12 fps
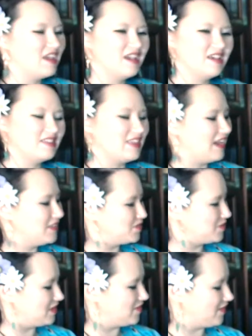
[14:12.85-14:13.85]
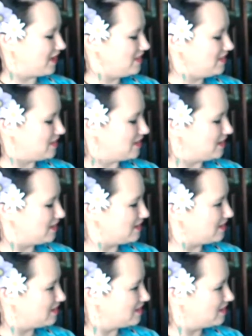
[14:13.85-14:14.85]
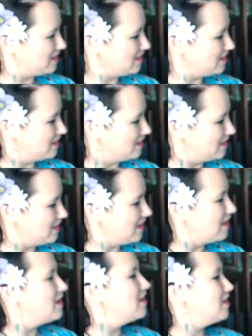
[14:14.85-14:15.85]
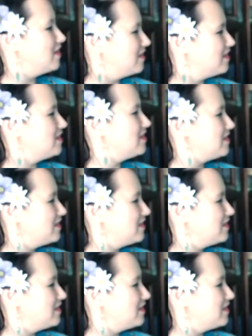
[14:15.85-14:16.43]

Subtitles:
evaporate, and it's not. You can tell it's good quality.